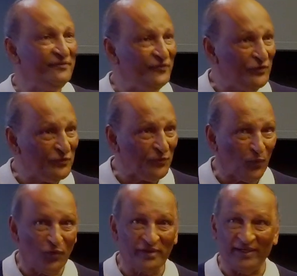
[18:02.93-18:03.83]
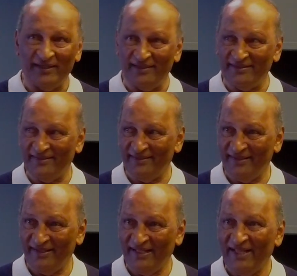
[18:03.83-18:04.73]
few walk in it.
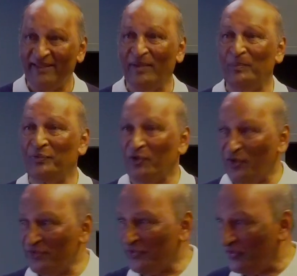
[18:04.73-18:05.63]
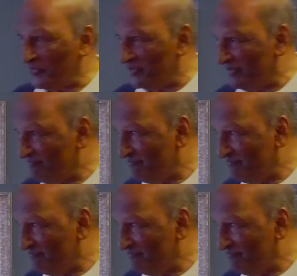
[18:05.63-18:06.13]
The broad road,